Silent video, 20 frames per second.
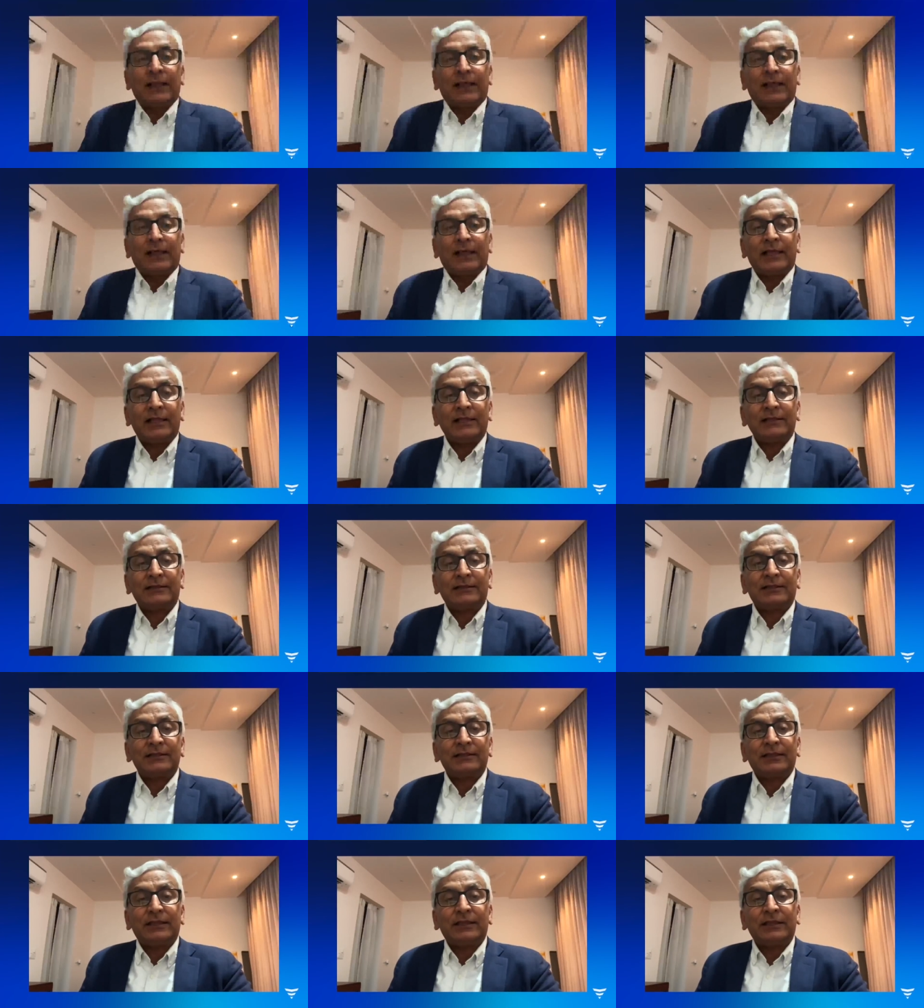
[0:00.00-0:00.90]

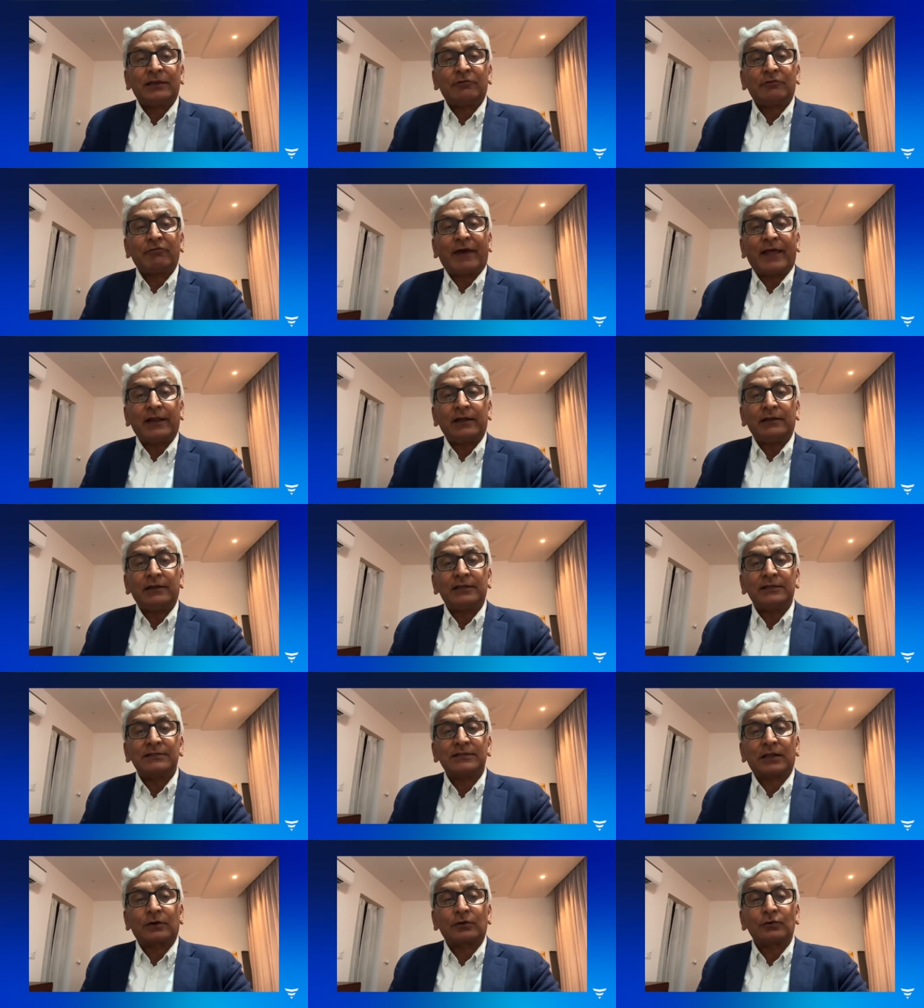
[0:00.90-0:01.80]
Health
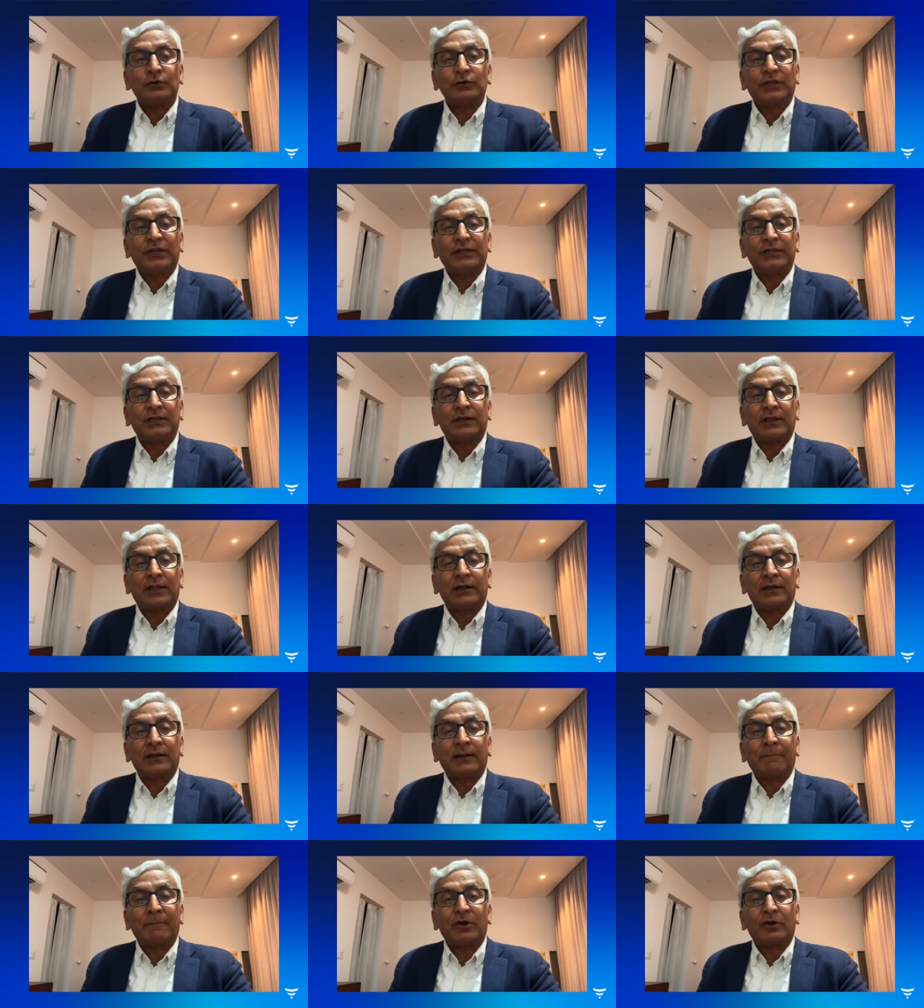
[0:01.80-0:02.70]
inequalities are rooted in a
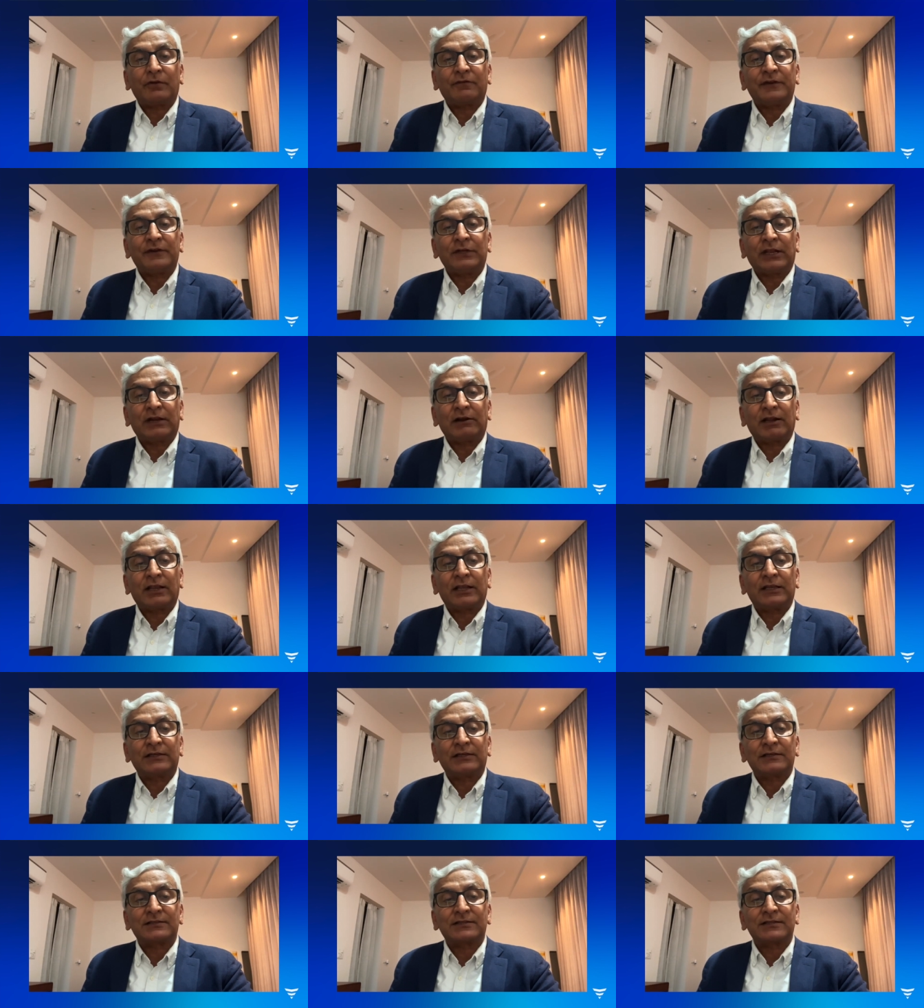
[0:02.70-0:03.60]
number of
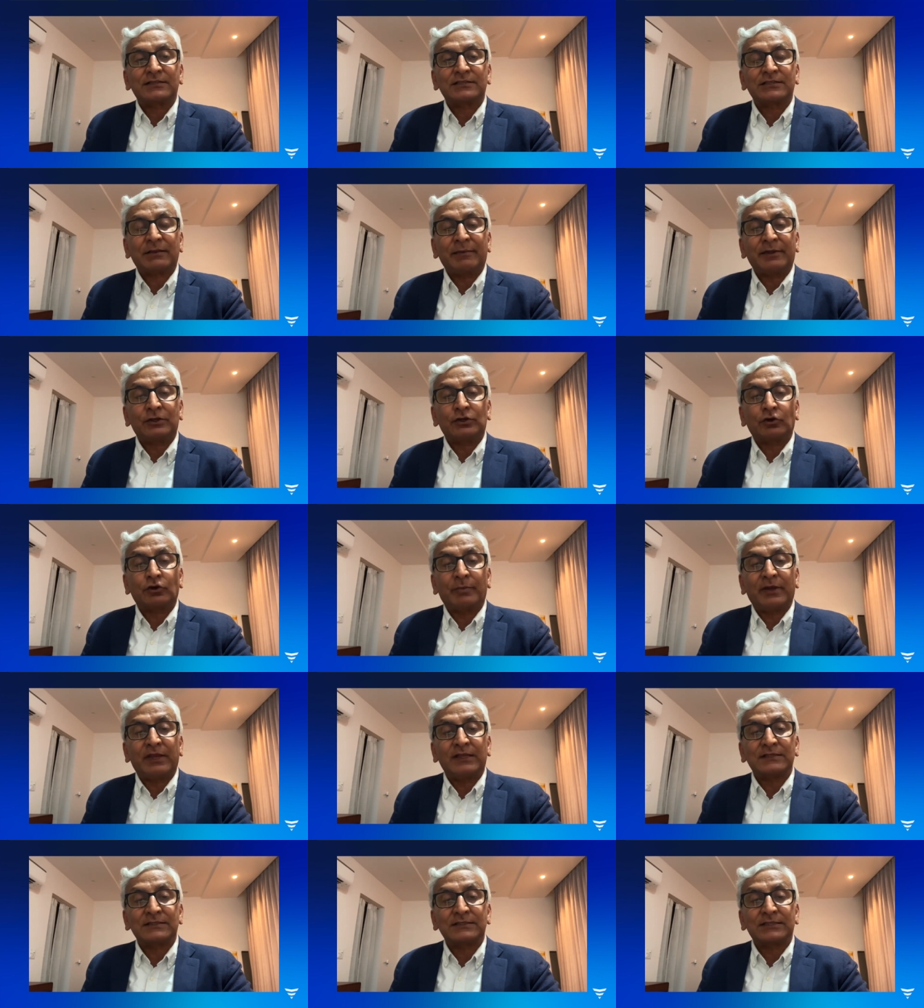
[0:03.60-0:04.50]
interrelated systemic
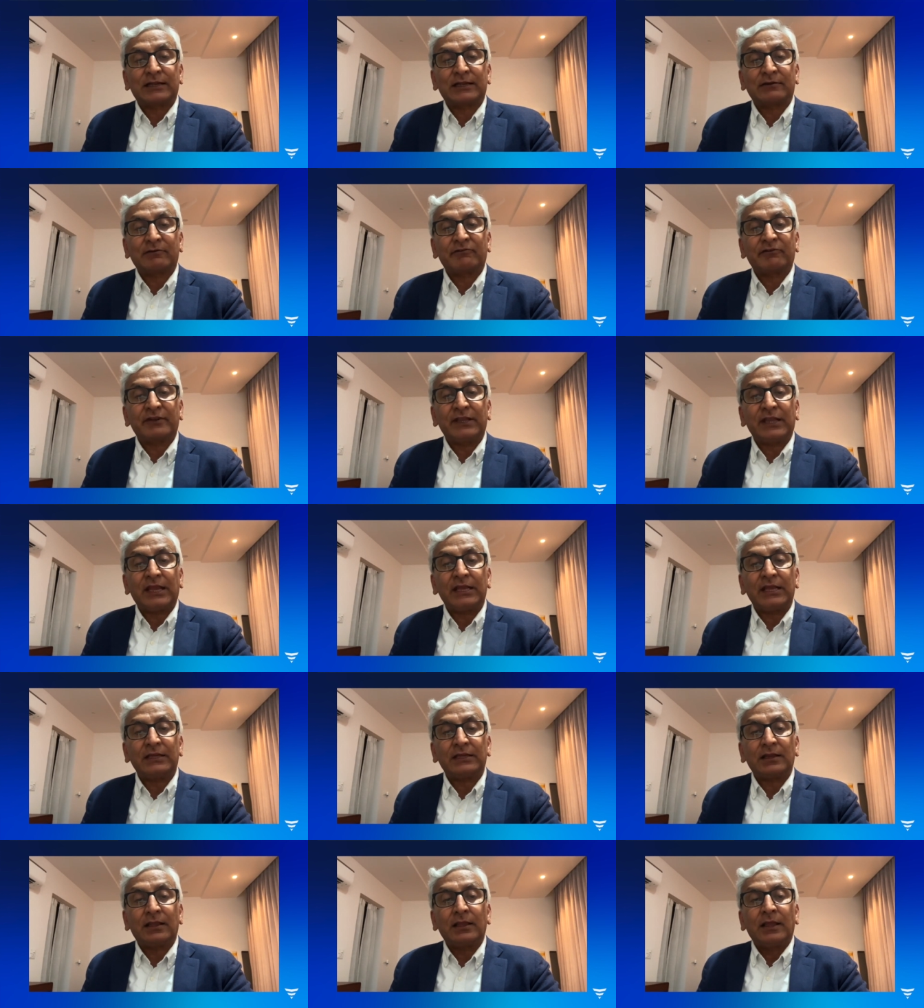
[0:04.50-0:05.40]
domains that
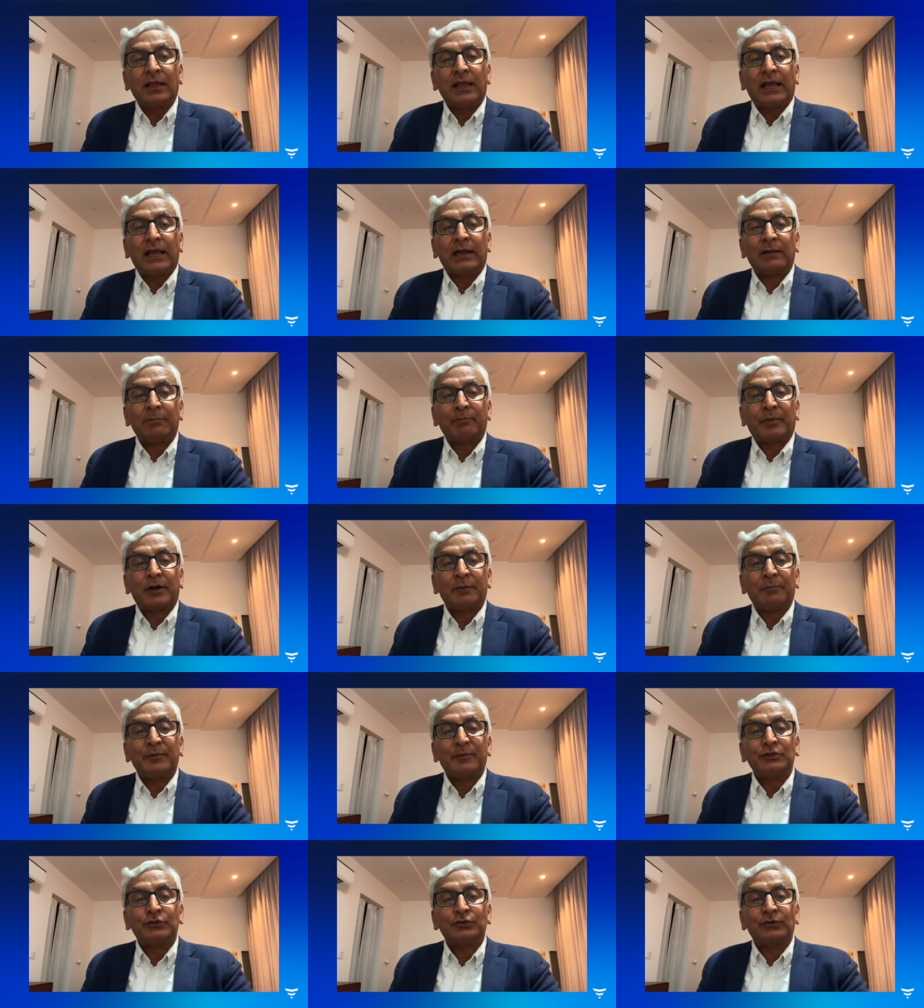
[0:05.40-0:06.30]
create and
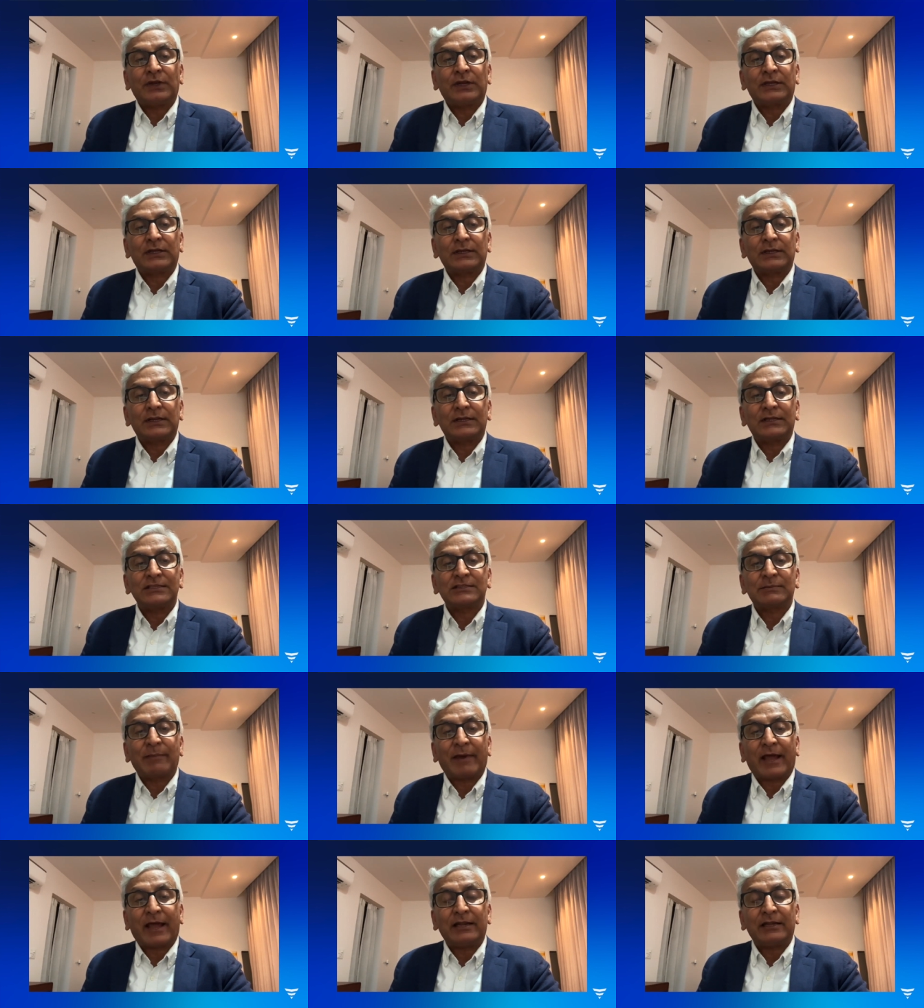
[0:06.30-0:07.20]
perpetuate
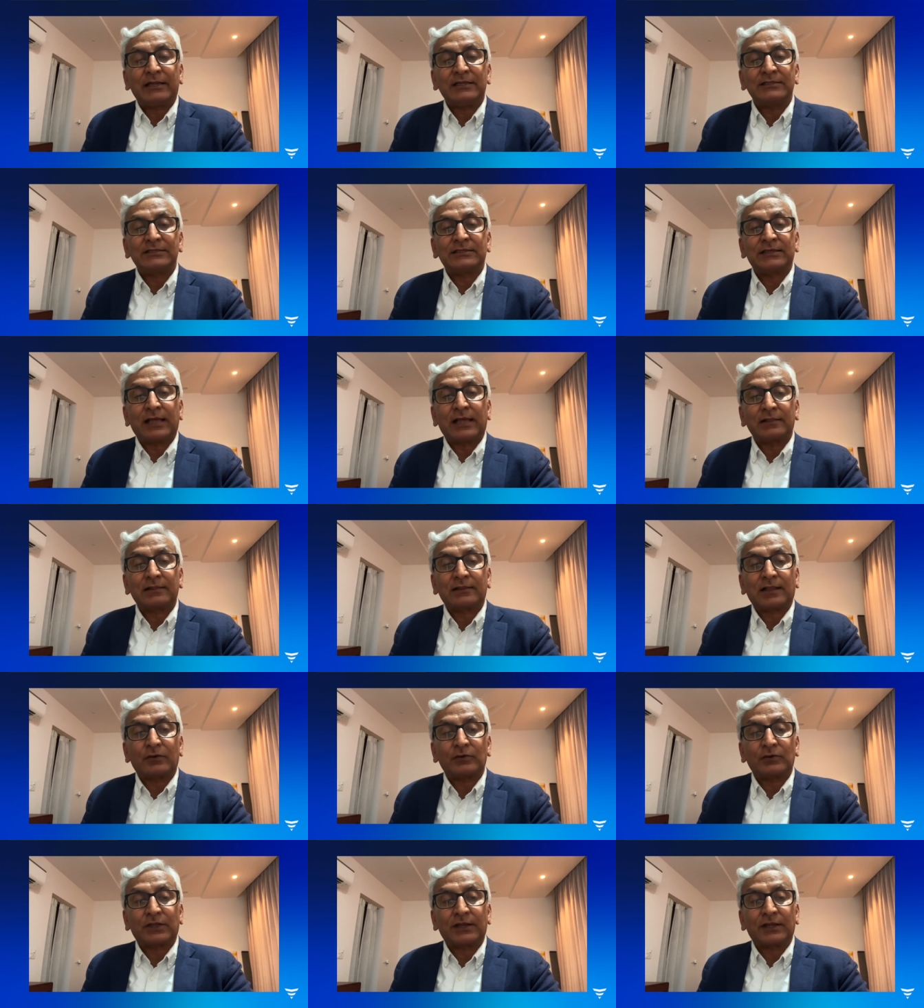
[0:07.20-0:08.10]
disparities in health
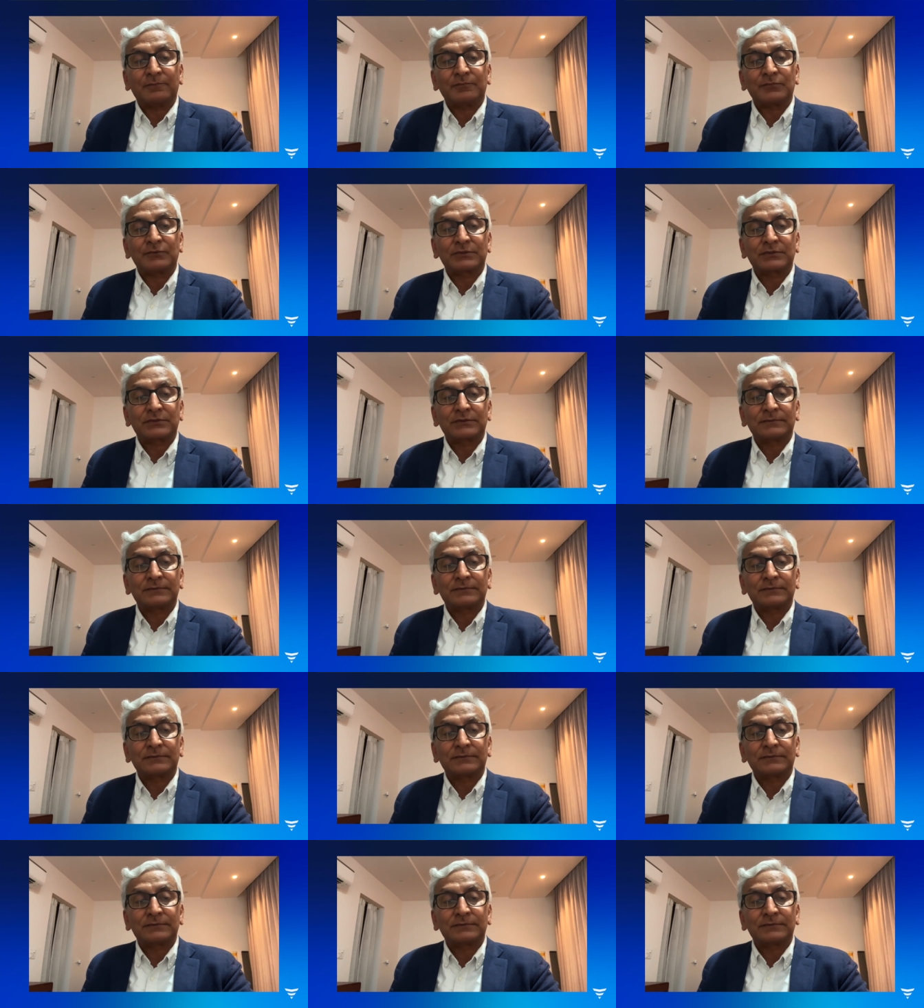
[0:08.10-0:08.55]
outcomes.